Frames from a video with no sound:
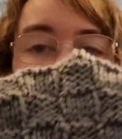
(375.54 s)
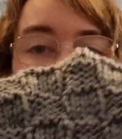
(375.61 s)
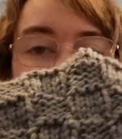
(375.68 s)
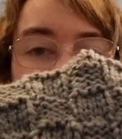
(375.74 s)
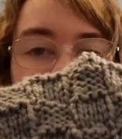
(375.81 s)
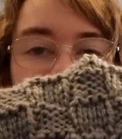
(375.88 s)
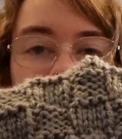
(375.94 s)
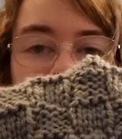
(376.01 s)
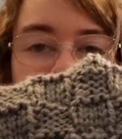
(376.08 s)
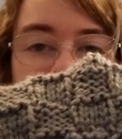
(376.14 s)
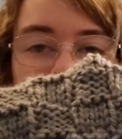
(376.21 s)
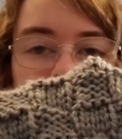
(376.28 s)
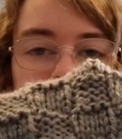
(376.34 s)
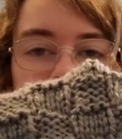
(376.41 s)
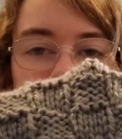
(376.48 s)

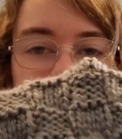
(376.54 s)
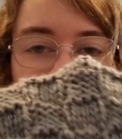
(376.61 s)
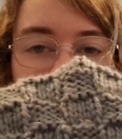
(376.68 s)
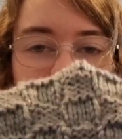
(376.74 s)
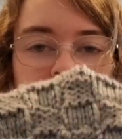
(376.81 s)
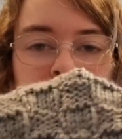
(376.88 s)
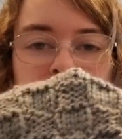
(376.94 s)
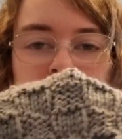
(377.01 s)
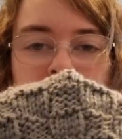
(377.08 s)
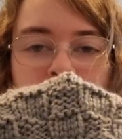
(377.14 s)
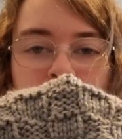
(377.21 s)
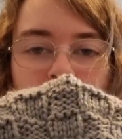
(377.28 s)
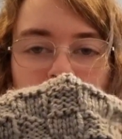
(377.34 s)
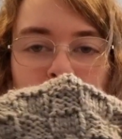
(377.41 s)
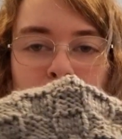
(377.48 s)
stitches and then
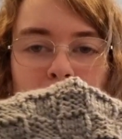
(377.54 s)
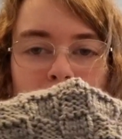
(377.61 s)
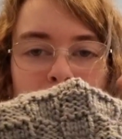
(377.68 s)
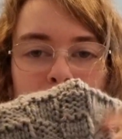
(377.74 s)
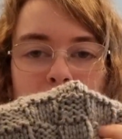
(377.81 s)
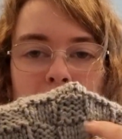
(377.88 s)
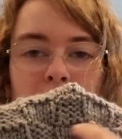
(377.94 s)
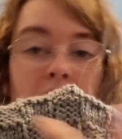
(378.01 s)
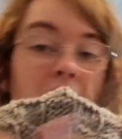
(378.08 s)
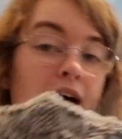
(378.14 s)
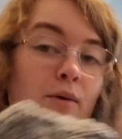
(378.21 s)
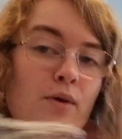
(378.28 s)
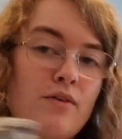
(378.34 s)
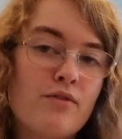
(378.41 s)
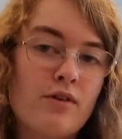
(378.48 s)
multiplied by
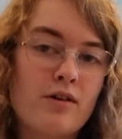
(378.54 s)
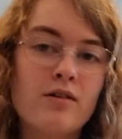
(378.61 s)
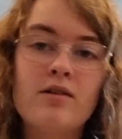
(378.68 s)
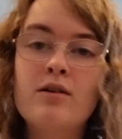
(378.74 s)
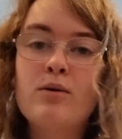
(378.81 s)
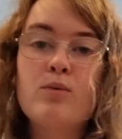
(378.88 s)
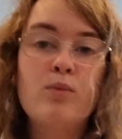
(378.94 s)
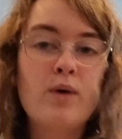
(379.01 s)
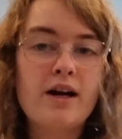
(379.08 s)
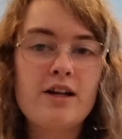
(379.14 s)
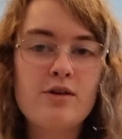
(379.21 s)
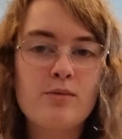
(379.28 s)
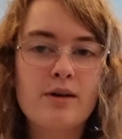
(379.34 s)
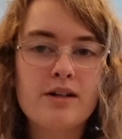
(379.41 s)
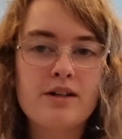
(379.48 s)
however wide
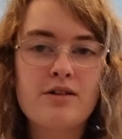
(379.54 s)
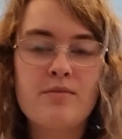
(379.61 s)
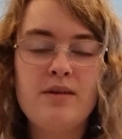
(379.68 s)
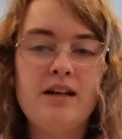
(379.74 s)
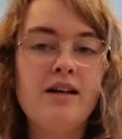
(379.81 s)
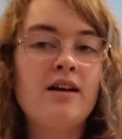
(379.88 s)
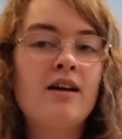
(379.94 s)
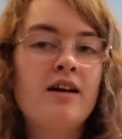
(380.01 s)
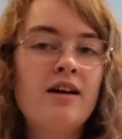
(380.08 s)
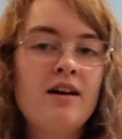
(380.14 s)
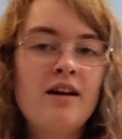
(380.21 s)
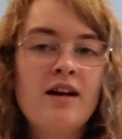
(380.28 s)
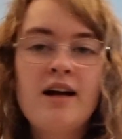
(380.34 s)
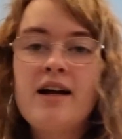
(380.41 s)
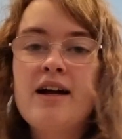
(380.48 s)
you want it to be,
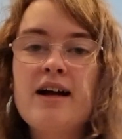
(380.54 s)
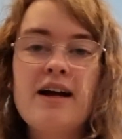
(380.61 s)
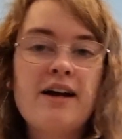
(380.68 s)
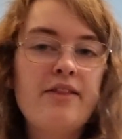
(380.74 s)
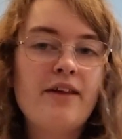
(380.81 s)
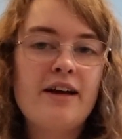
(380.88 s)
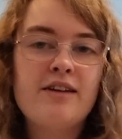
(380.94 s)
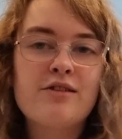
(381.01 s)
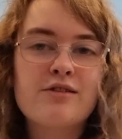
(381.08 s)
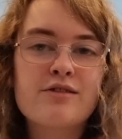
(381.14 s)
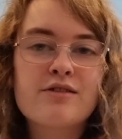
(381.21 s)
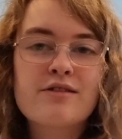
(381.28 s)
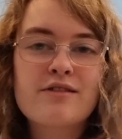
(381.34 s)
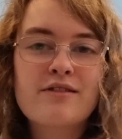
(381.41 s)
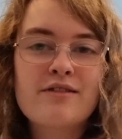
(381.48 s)
and then
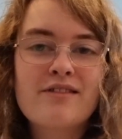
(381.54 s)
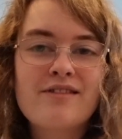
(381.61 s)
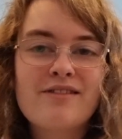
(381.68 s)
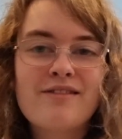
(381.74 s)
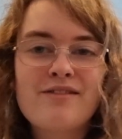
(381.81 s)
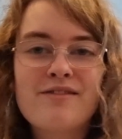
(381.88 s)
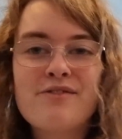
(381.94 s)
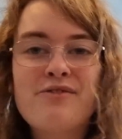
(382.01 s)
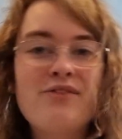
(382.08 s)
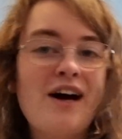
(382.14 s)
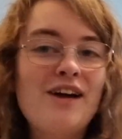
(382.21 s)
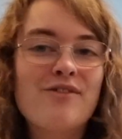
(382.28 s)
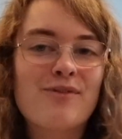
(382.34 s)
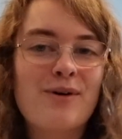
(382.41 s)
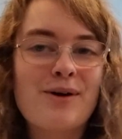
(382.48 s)
just
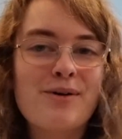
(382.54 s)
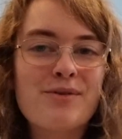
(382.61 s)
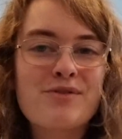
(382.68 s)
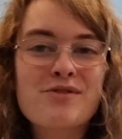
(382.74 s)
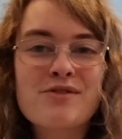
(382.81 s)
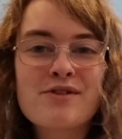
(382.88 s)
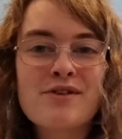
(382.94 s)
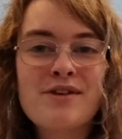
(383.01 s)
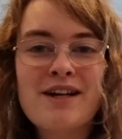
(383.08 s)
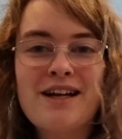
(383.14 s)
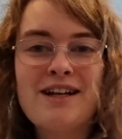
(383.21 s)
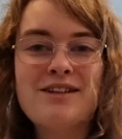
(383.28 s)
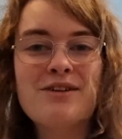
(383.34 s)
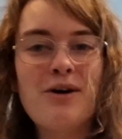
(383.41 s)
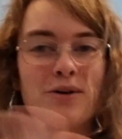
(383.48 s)
5 rows and
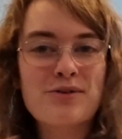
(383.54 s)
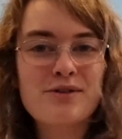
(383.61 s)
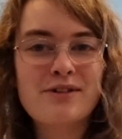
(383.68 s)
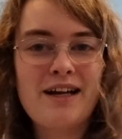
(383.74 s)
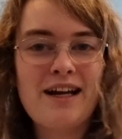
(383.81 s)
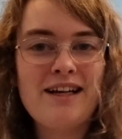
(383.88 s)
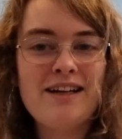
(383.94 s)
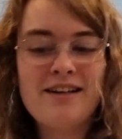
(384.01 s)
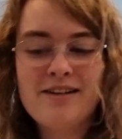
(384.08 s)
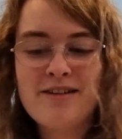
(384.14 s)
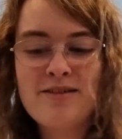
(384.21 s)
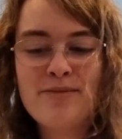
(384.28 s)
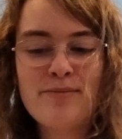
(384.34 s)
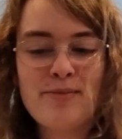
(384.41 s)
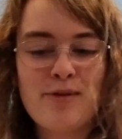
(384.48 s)
then alternate
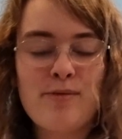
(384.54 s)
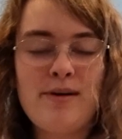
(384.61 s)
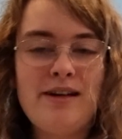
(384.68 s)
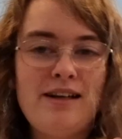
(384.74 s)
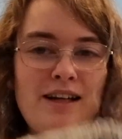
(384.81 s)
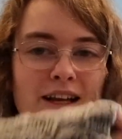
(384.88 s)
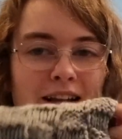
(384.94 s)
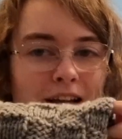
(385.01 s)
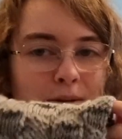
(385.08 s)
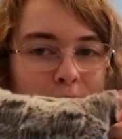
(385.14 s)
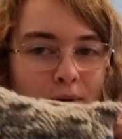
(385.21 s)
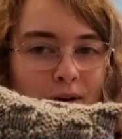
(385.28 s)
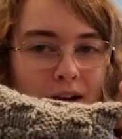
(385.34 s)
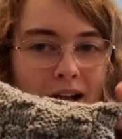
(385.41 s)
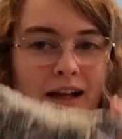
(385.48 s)
between knitting and
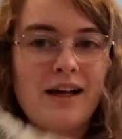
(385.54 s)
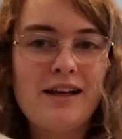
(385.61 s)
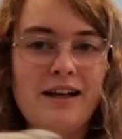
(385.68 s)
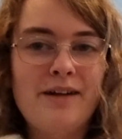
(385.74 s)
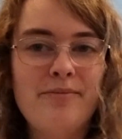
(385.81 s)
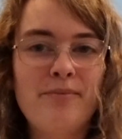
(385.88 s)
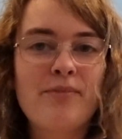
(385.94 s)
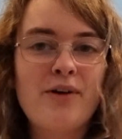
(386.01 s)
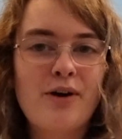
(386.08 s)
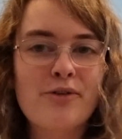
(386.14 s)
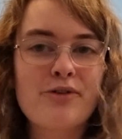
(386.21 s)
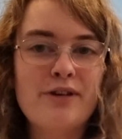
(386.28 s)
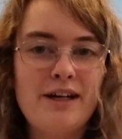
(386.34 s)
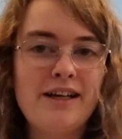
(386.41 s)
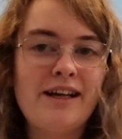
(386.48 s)
purling and then
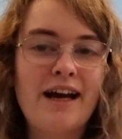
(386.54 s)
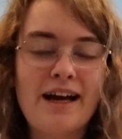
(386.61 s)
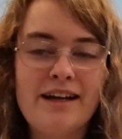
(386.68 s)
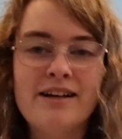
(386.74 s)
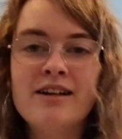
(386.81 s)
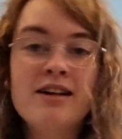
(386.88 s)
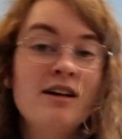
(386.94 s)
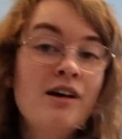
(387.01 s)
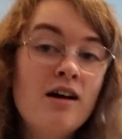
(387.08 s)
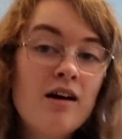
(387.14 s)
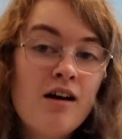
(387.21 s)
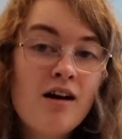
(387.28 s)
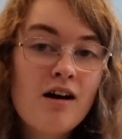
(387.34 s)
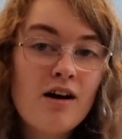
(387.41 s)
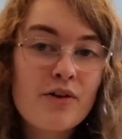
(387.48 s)
alternate again
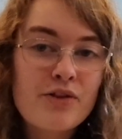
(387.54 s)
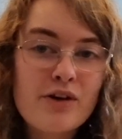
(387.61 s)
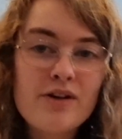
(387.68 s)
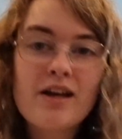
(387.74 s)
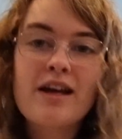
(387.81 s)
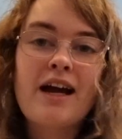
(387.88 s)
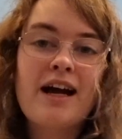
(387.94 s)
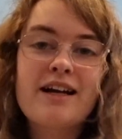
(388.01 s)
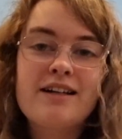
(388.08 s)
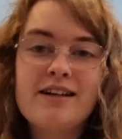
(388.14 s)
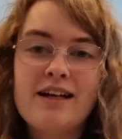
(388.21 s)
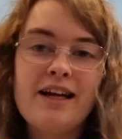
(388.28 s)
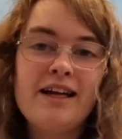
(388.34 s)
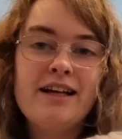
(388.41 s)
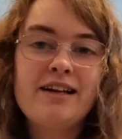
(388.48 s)
until you get
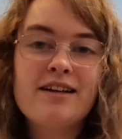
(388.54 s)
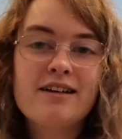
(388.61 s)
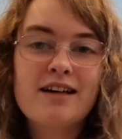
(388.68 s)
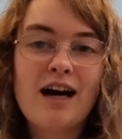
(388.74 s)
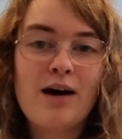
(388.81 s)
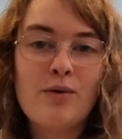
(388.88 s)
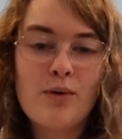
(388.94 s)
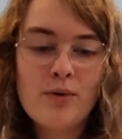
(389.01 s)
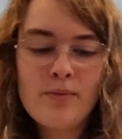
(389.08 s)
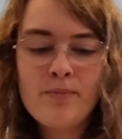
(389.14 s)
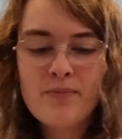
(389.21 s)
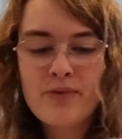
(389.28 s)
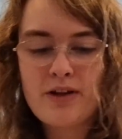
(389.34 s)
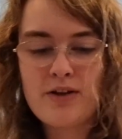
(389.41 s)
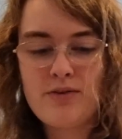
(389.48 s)
a cowl
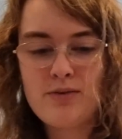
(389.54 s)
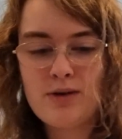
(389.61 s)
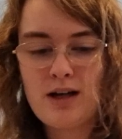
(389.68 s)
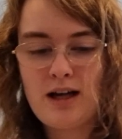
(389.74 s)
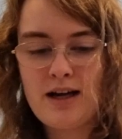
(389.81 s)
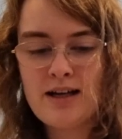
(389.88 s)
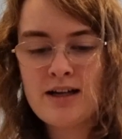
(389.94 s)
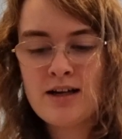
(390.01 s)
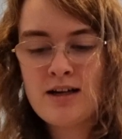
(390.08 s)
that you would like.